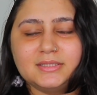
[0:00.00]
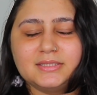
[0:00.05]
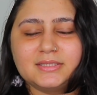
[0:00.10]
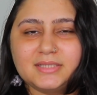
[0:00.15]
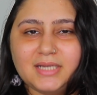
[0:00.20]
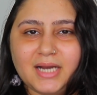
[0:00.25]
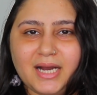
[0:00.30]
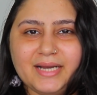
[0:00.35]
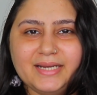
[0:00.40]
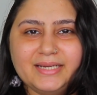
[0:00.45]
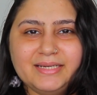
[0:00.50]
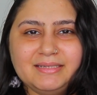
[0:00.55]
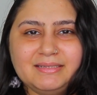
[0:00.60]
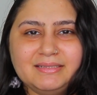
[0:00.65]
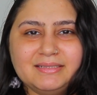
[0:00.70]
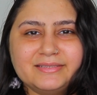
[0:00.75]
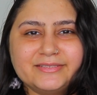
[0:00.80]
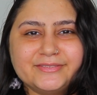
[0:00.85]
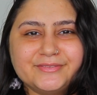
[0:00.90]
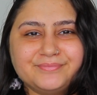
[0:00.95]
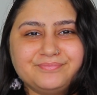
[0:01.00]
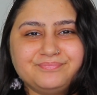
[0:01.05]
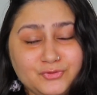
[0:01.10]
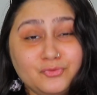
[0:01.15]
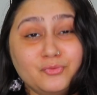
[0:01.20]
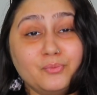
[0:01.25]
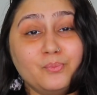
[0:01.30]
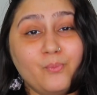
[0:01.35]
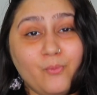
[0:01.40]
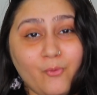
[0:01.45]
it's kind of
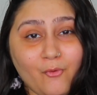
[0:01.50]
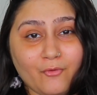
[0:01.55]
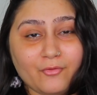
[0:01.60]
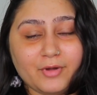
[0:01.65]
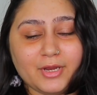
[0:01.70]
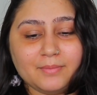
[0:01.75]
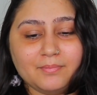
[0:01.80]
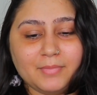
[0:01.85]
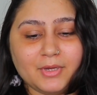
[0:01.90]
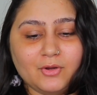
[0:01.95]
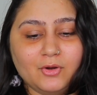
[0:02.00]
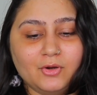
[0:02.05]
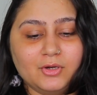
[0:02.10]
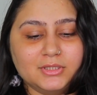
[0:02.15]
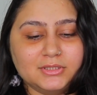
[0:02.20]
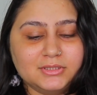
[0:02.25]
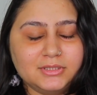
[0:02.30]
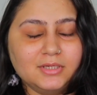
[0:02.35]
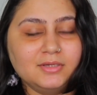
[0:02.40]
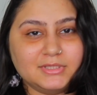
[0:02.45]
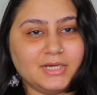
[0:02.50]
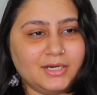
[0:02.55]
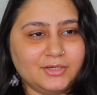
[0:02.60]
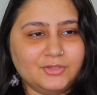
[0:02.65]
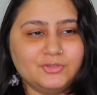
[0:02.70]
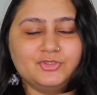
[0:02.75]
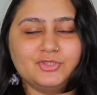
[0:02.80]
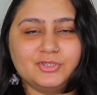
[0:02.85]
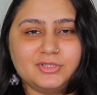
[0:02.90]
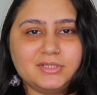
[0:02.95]
too boring because yeah,
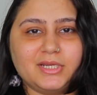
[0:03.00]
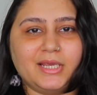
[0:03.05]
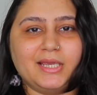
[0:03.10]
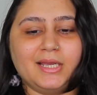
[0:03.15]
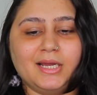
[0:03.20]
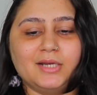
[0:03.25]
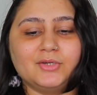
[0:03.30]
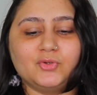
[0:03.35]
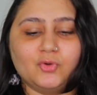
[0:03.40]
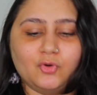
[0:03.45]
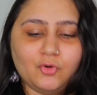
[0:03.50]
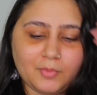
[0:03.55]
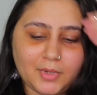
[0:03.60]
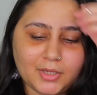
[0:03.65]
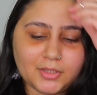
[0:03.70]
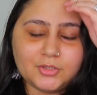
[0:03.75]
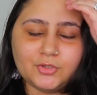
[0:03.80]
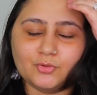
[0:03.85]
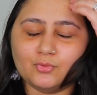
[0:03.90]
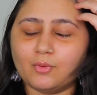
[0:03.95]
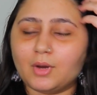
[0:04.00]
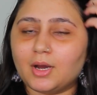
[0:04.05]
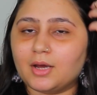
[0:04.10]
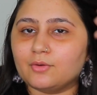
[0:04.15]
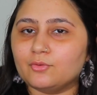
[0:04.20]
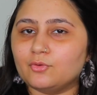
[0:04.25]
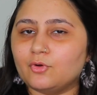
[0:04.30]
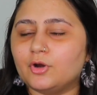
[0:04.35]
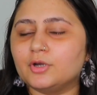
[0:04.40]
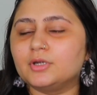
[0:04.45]
you're just staying at home and you
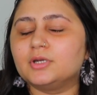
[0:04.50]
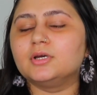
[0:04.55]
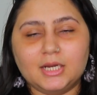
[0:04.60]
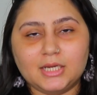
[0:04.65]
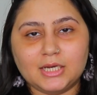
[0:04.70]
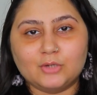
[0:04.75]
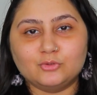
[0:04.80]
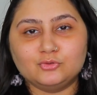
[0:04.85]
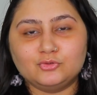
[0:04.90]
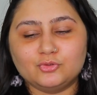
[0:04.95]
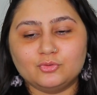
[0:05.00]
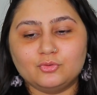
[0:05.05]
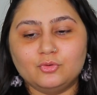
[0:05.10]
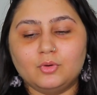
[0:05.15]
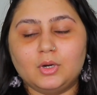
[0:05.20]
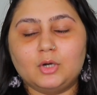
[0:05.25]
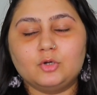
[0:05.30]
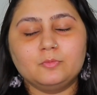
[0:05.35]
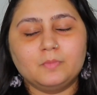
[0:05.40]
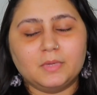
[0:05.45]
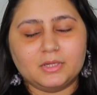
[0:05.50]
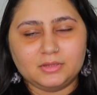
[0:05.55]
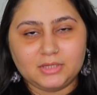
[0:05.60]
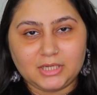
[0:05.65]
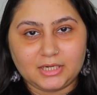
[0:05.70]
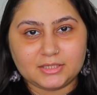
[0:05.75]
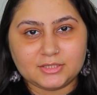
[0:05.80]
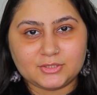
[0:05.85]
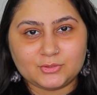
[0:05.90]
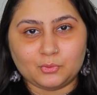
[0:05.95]
are not allowed to go out, but
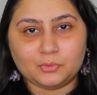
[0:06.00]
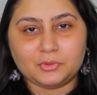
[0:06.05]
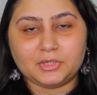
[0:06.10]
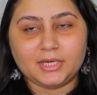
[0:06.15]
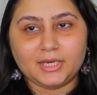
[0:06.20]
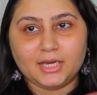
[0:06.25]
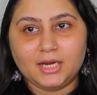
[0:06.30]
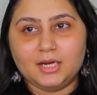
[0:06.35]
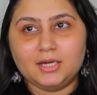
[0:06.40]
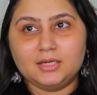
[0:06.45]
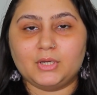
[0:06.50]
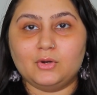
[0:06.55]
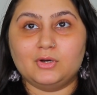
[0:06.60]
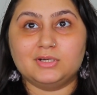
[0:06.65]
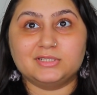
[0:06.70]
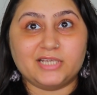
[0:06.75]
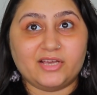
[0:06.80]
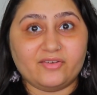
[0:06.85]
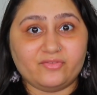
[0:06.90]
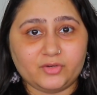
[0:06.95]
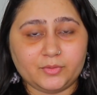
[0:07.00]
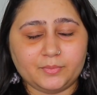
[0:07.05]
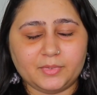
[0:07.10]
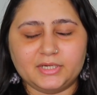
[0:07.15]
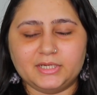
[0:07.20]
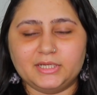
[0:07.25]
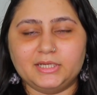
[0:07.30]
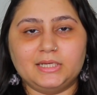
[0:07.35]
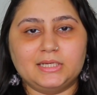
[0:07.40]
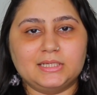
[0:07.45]
that is okay because
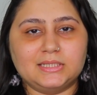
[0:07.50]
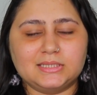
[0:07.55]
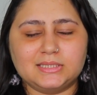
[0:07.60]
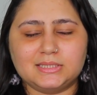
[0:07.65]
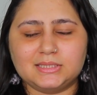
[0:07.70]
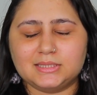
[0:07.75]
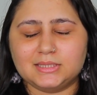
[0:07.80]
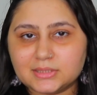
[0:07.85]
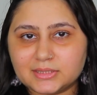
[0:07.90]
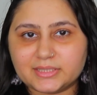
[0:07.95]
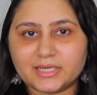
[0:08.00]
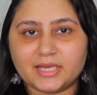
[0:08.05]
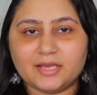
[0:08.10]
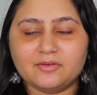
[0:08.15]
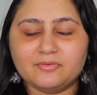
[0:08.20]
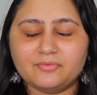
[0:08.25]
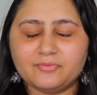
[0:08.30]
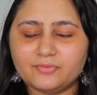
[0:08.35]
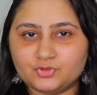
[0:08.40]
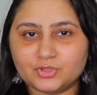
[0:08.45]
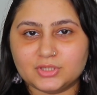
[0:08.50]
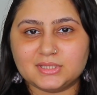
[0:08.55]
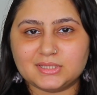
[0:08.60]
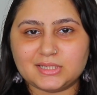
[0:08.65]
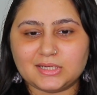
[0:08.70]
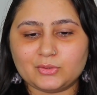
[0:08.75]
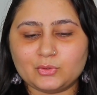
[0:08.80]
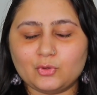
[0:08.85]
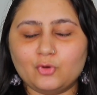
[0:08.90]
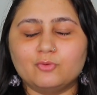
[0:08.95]
everybody is safe
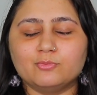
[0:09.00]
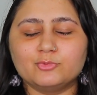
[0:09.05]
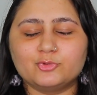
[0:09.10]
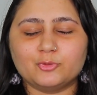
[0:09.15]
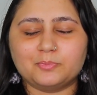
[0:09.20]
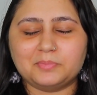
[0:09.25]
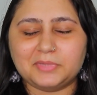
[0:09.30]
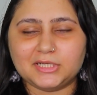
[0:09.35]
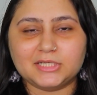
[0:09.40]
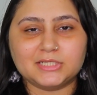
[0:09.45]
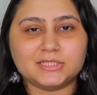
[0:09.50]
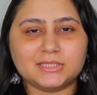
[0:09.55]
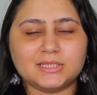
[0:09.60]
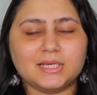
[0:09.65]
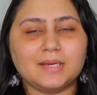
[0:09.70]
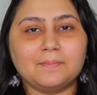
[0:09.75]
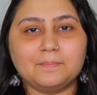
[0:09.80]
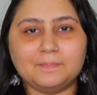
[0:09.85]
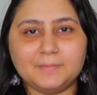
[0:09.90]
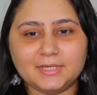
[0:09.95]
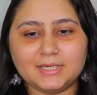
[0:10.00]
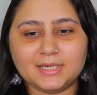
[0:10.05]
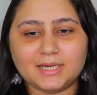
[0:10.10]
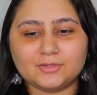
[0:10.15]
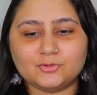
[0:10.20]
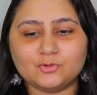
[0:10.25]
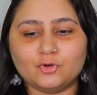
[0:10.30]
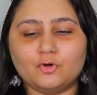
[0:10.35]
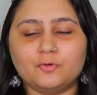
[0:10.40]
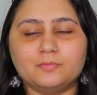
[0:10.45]
just at home. So please be
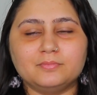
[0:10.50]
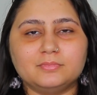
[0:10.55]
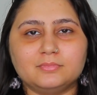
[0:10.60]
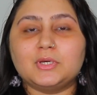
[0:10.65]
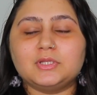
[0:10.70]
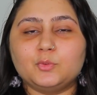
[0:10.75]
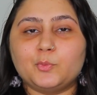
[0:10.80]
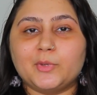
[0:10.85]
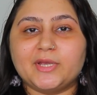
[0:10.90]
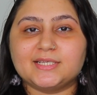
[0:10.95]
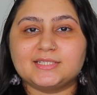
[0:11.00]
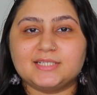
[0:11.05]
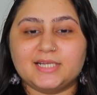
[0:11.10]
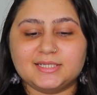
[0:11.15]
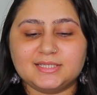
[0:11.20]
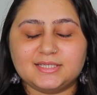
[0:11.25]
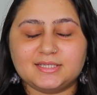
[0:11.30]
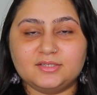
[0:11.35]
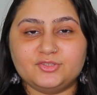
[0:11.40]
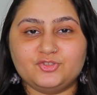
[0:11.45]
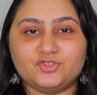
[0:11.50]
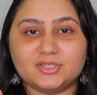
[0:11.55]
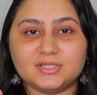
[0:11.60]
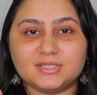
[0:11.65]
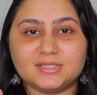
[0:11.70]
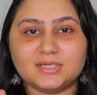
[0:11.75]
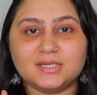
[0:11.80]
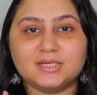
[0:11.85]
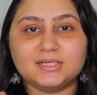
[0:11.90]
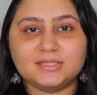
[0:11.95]
at home. Anyways, let's
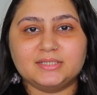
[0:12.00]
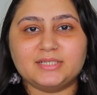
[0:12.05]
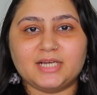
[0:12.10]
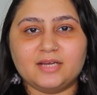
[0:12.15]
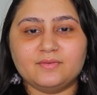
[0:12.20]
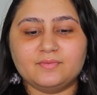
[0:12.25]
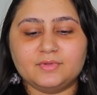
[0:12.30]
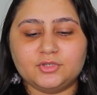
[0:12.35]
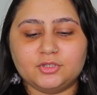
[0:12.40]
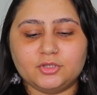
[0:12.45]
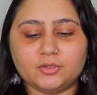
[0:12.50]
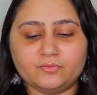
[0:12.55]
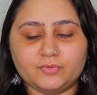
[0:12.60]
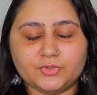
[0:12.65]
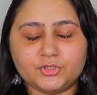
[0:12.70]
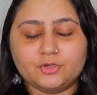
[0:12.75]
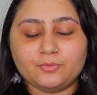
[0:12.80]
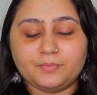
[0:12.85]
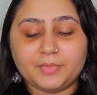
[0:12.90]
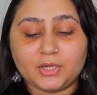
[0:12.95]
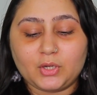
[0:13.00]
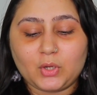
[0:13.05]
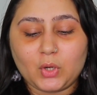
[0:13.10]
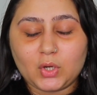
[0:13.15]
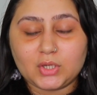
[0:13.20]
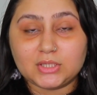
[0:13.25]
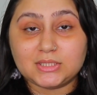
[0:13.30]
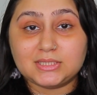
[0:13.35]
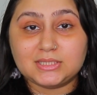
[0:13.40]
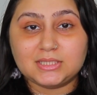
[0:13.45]
just dive in the video
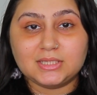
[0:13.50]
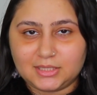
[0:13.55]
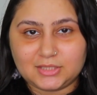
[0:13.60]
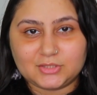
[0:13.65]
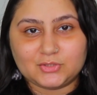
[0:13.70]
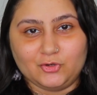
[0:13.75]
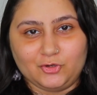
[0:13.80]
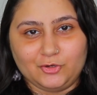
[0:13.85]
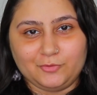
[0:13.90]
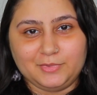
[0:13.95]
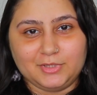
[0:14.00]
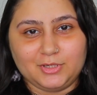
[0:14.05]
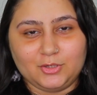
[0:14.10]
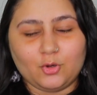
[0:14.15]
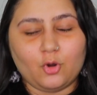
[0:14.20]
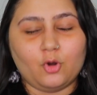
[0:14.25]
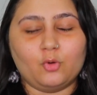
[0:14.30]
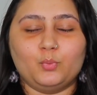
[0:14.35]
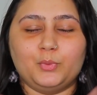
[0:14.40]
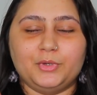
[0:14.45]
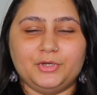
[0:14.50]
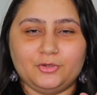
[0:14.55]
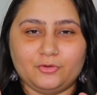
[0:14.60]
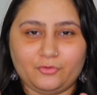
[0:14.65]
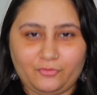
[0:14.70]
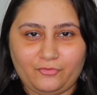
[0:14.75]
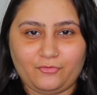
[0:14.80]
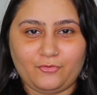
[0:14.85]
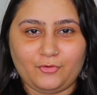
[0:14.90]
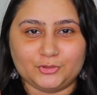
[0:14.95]
because it is going to be a long
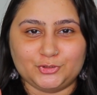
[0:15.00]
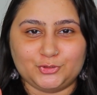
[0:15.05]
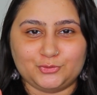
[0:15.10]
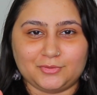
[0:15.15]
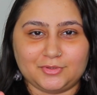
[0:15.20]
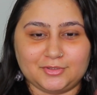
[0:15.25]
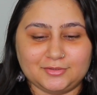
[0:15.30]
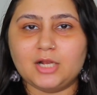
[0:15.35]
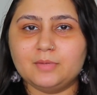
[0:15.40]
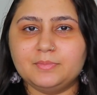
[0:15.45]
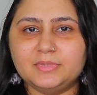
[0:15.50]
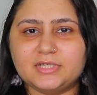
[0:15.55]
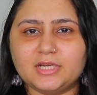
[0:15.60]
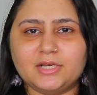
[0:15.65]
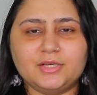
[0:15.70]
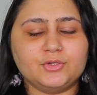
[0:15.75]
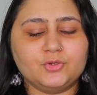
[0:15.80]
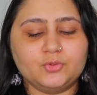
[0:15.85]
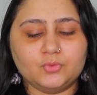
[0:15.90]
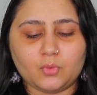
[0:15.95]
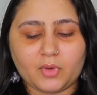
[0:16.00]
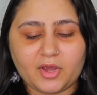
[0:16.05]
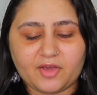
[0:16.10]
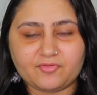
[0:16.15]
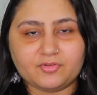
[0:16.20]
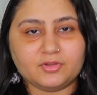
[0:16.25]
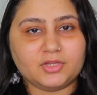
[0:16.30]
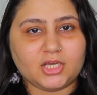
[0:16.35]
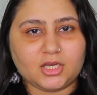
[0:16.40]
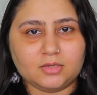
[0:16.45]
video for sure. I'll be telling you
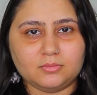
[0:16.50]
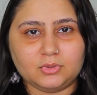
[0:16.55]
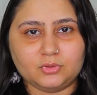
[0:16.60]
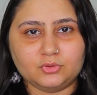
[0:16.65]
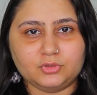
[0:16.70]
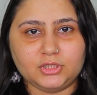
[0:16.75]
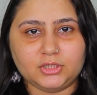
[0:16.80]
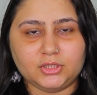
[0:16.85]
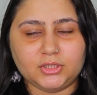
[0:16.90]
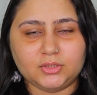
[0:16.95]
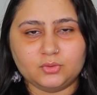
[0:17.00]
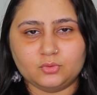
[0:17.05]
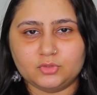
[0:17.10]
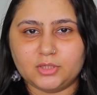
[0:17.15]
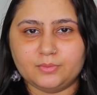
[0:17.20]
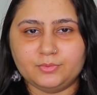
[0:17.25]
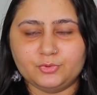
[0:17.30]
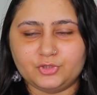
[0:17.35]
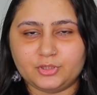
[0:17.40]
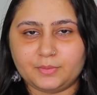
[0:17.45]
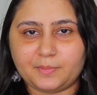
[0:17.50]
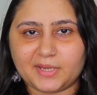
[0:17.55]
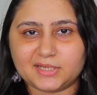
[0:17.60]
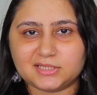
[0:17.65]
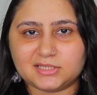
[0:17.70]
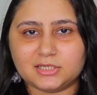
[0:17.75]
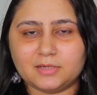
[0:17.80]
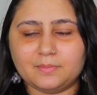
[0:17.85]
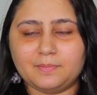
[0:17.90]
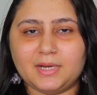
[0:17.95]
everything about the Huda Beauty
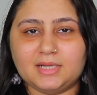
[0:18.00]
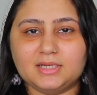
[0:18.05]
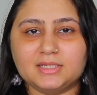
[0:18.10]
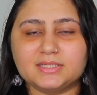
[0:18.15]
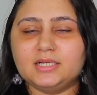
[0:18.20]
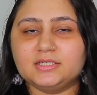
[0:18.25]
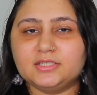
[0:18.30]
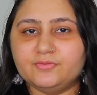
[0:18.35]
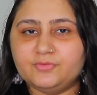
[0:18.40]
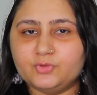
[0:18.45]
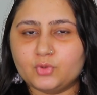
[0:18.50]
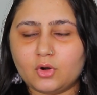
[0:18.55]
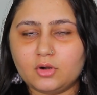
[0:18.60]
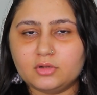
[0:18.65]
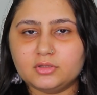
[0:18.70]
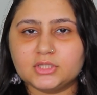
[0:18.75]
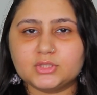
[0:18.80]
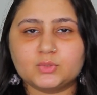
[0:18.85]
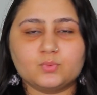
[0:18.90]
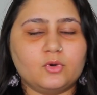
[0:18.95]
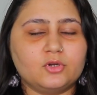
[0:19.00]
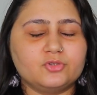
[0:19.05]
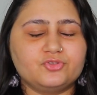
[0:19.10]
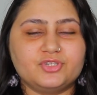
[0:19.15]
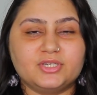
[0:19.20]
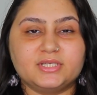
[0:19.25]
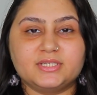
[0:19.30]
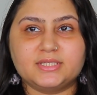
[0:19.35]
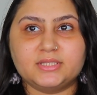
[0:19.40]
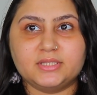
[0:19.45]
pastel palette. I'll give you all the
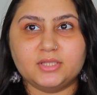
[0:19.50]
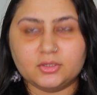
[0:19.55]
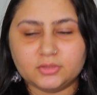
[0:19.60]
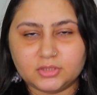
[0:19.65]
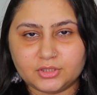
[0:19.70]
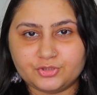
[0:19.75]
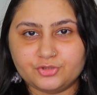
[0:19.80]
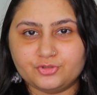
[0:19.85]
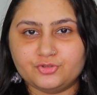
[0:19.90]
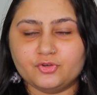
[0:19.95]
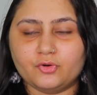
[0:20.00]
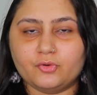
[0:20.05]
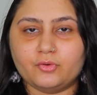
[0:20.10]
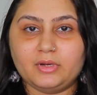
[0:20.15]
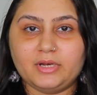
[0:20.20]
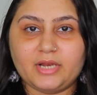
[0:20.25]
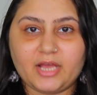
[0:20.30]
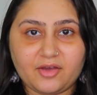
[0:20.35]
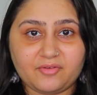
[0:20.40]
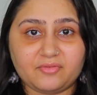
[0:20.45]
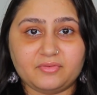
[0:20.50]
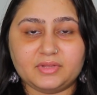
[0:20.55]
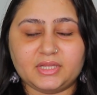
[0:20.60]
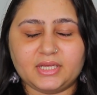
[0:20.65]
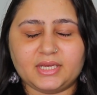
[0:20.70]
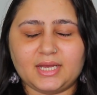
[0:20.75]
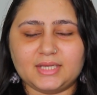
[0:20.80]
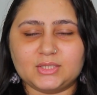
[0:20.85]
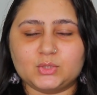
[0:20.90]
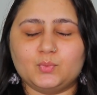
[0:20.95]
swatches, the tutorial,
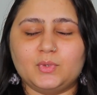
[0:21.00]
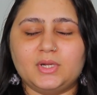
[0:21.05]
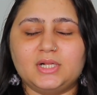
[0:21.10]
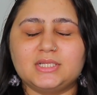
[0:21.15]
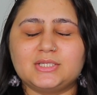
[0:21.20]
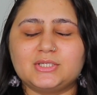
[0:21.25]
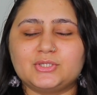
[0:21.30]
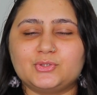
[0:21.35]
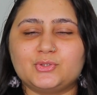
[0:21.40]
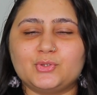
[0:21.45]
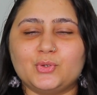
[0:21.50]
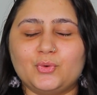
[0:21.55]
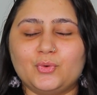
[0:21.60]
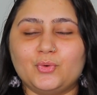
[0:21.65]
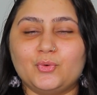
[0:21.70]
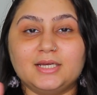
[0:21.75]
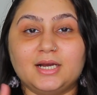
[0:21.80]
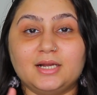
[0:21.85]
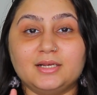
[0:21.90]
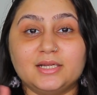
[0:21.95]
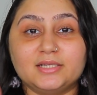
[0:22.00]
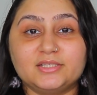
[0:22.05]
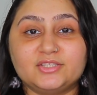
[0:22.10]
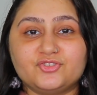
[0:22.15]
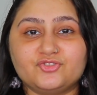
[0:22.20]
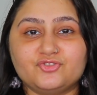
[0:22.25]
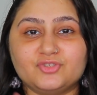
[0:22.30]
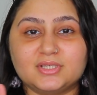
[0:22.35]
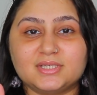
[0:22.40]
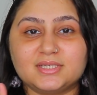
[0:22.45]
everything as well. So yeah,
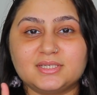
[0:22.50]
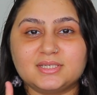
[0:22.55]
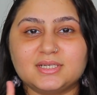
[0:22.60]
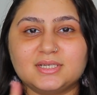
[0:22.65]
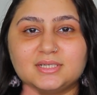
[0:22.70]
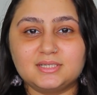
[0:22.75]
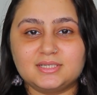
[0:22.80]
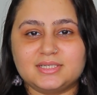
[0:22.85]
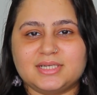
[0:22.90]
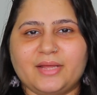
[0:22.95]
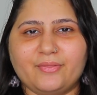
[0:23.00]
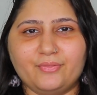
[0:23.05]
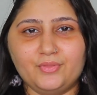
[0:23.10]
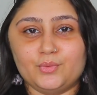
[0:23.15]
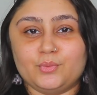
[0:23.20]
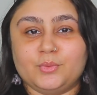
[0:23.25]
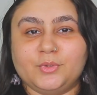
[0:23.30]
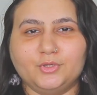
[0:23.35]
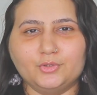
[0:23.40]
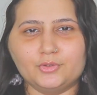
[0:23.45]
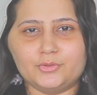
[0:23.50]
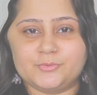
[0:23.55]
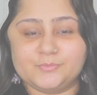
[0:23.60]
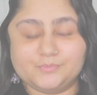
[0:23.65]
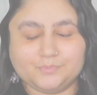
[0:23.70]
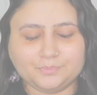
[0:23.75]
let's just start the video.